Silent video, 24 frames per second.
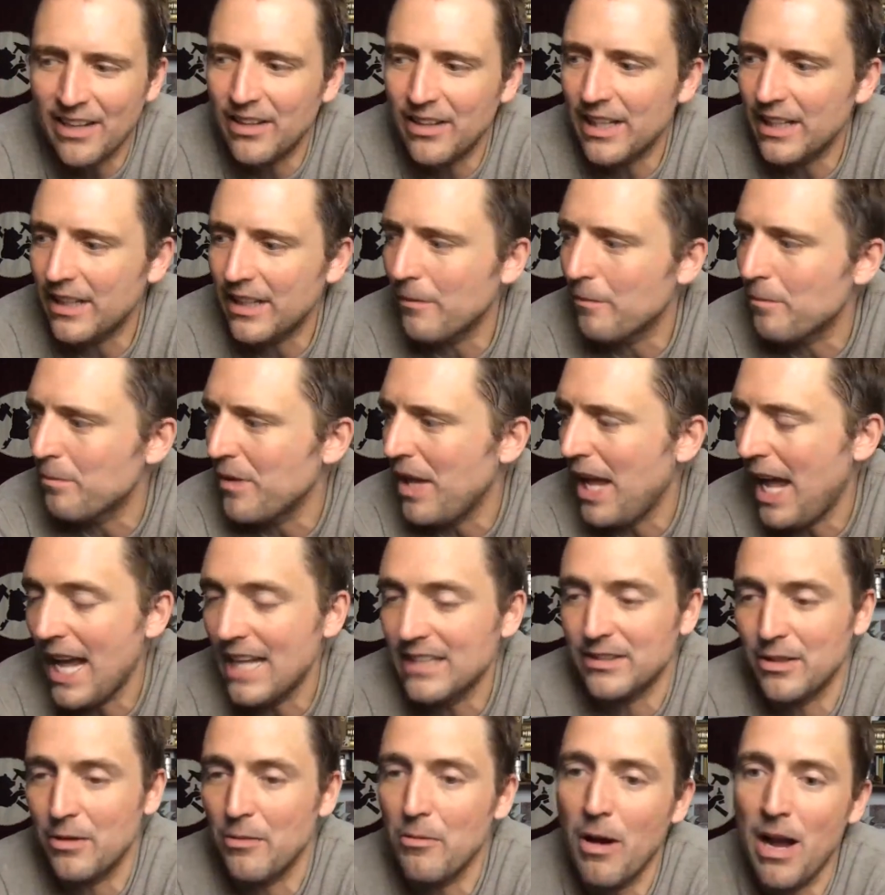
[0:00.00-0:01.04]
Like
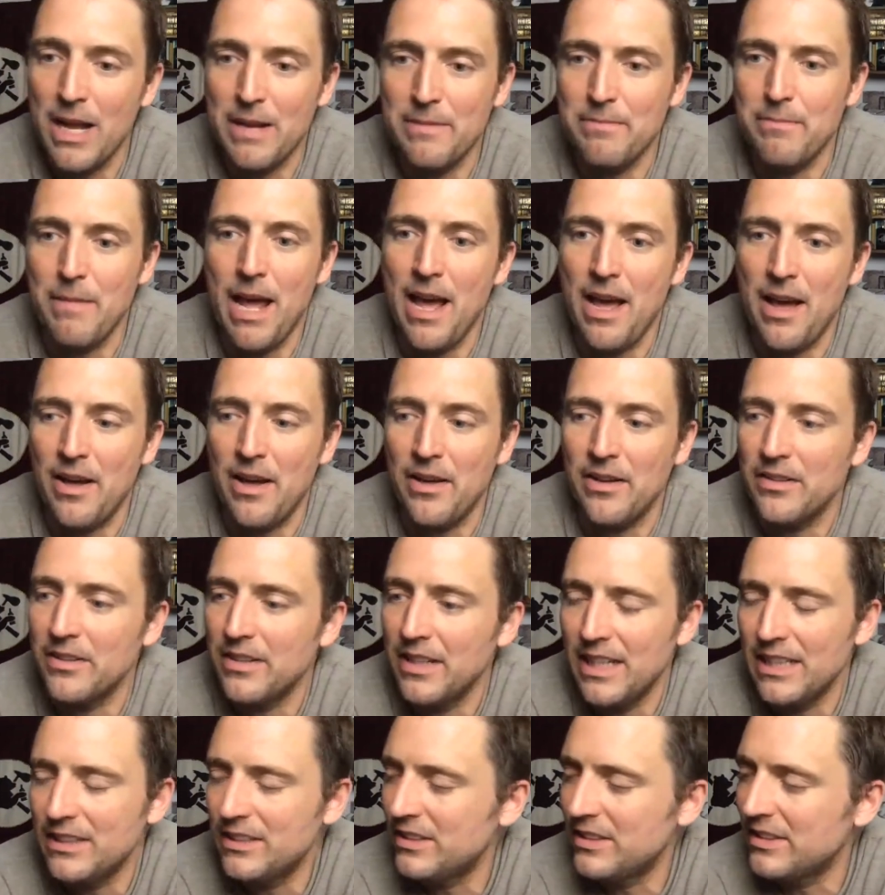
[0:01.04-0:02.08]
as a white male,
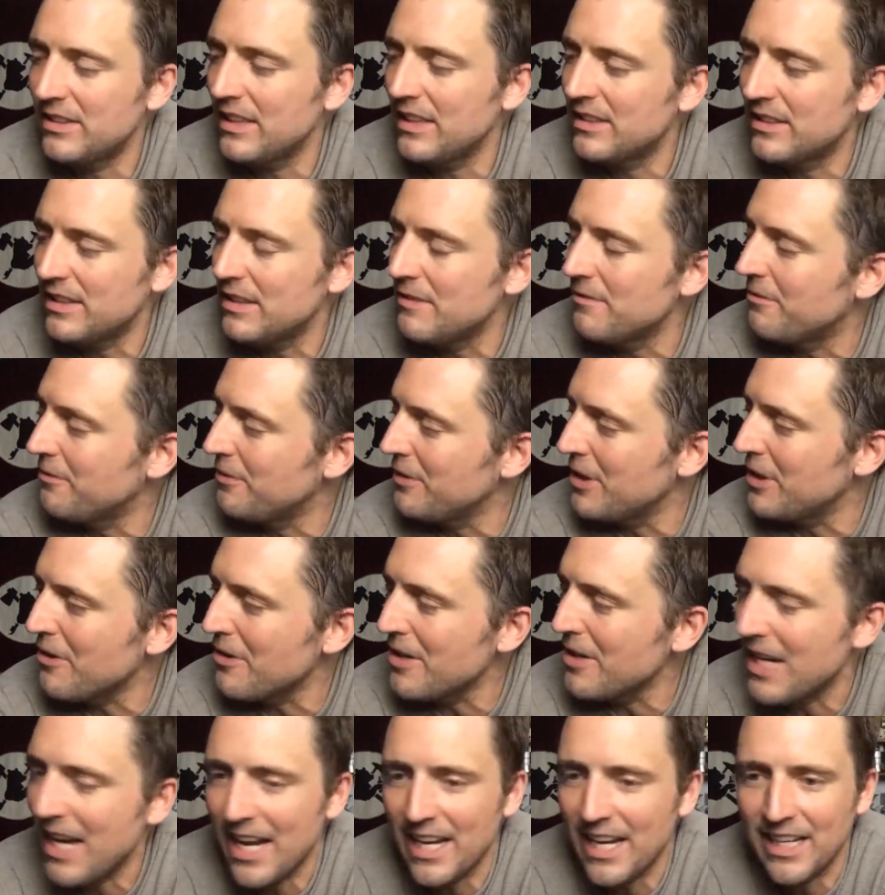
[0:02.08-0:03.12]
it's
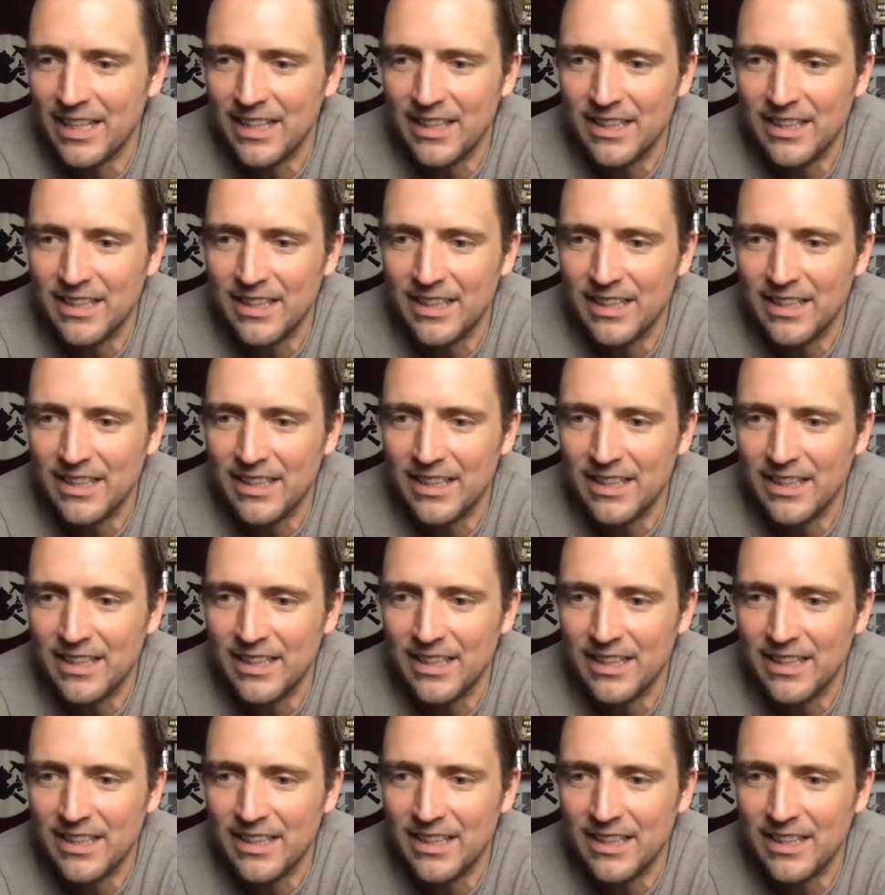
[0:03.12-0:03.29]
infuriating.